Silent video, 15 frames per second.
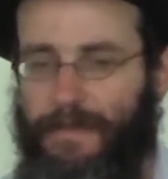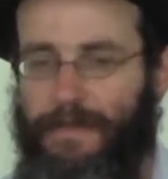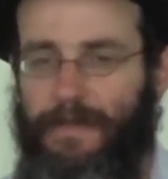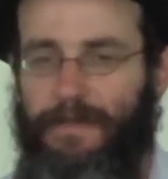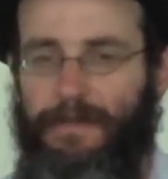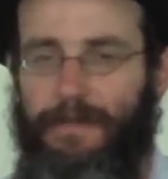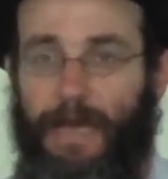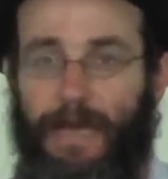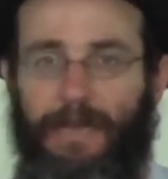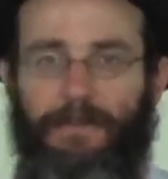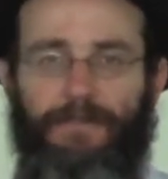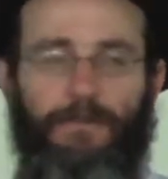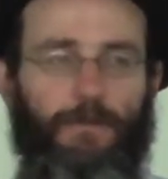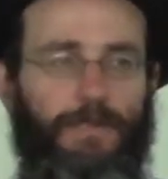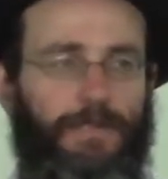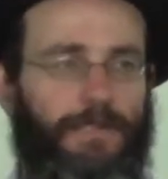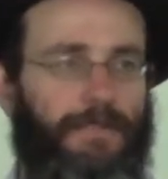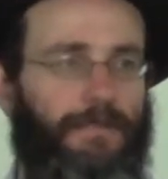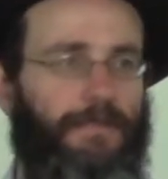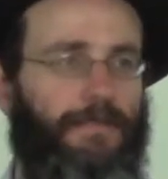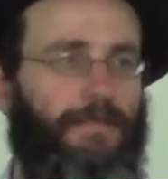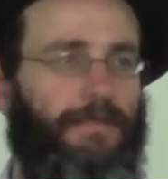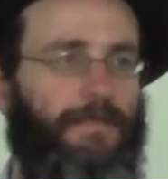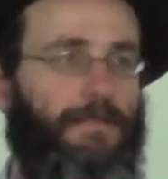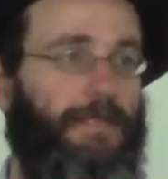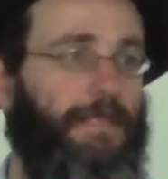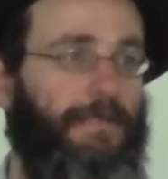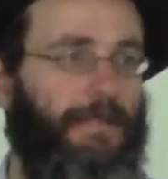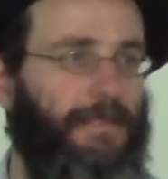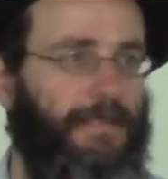and Aleph, which it could
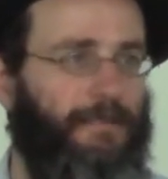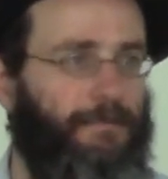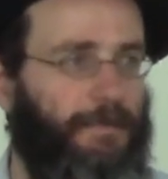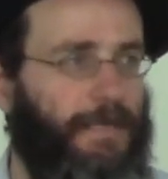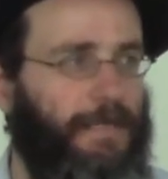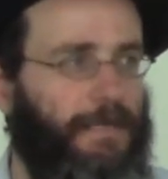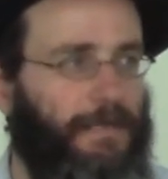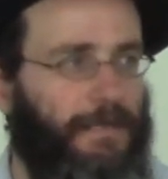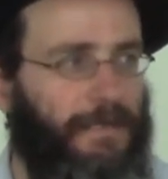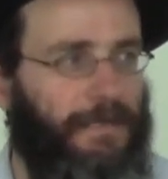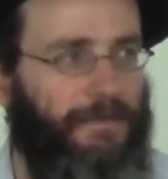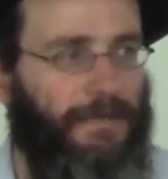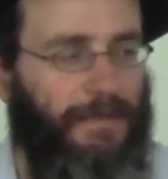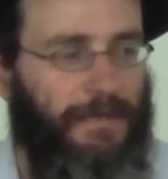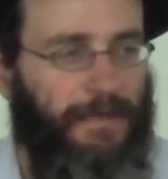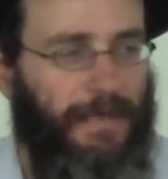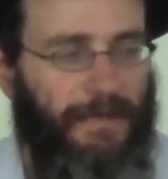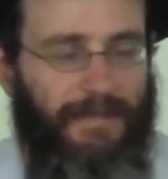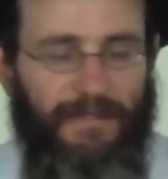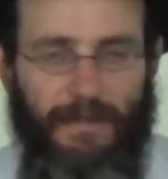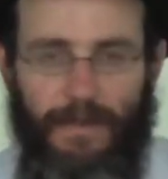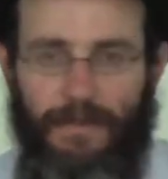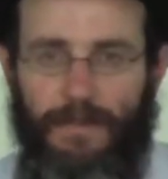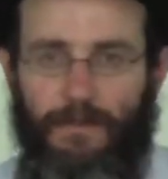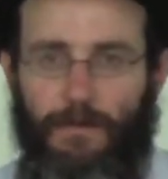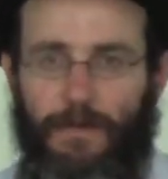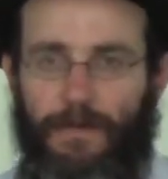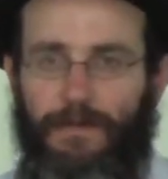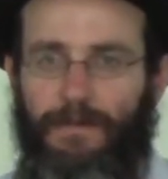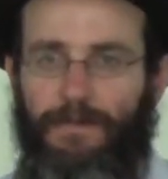easily have been if it had started
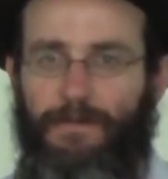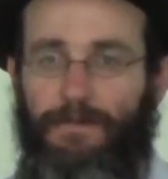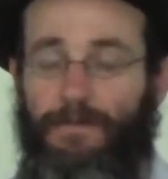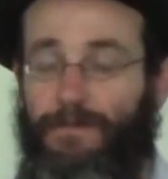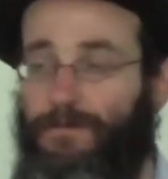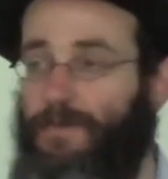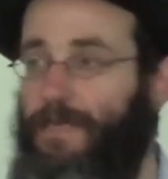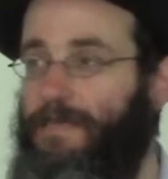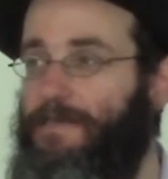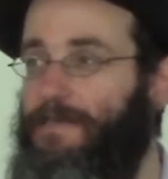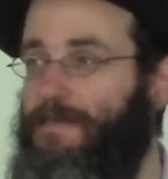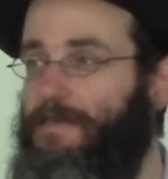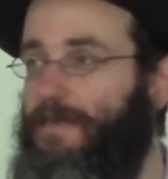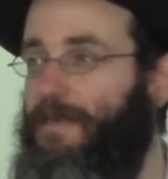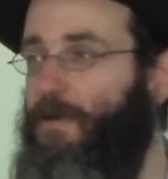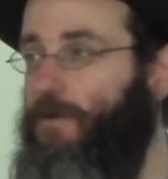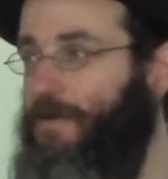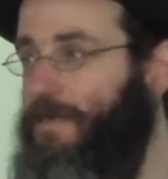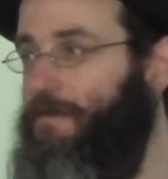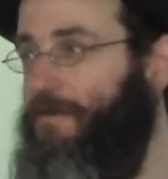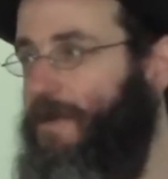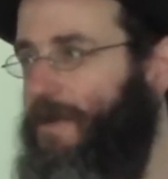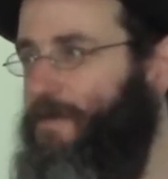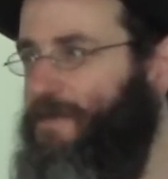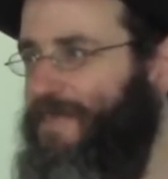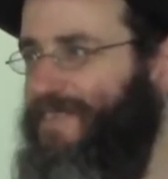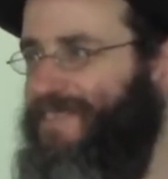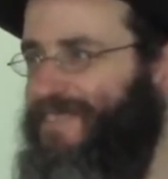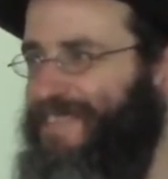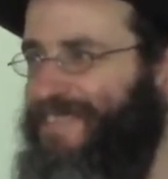with the phrase Elokim bara
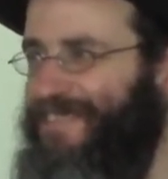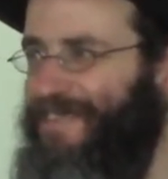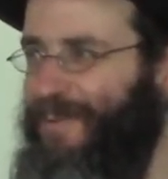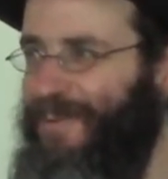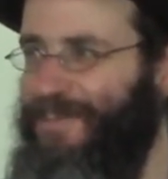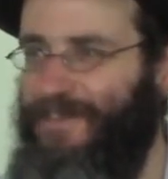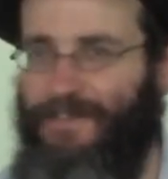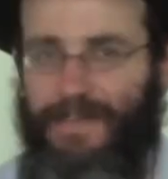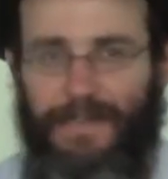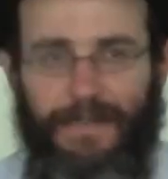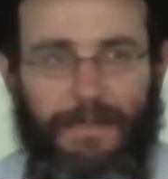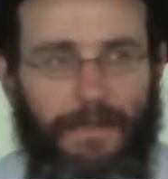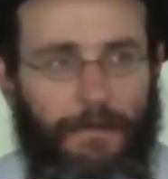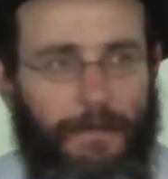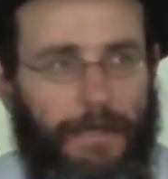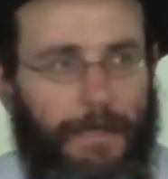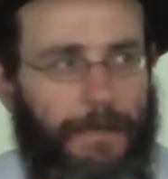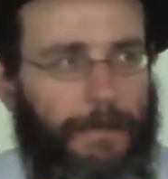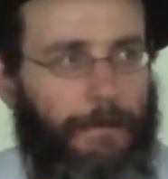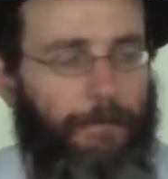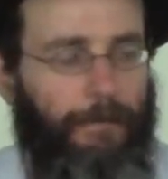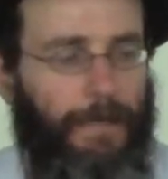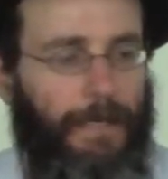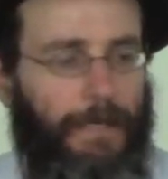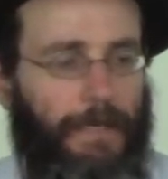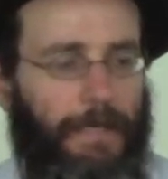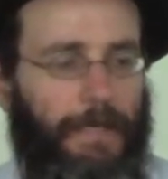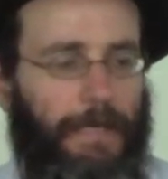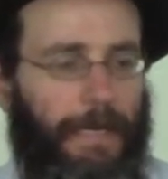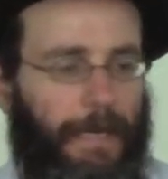bereshit, God created in the beginning.
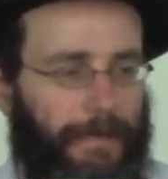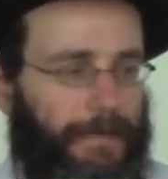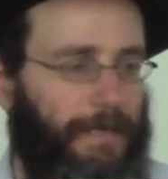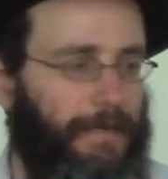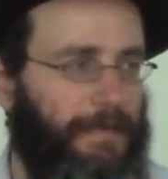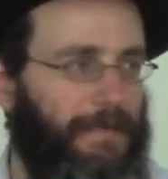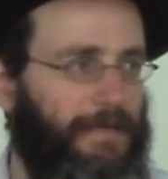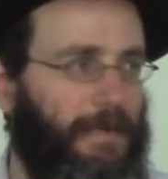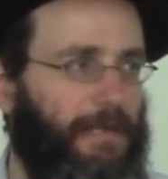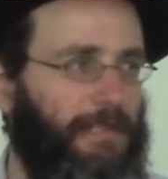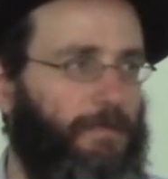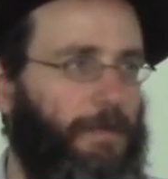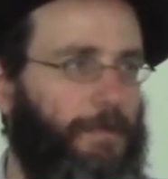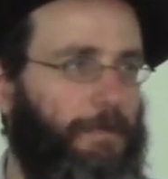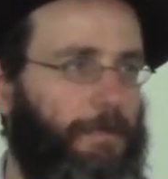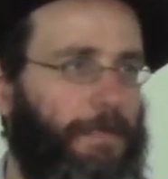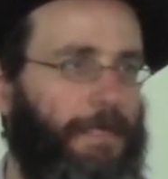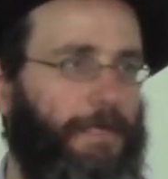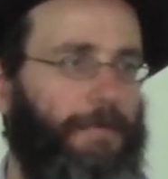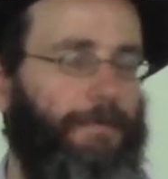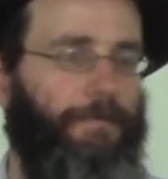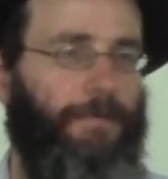And yet it starts with B.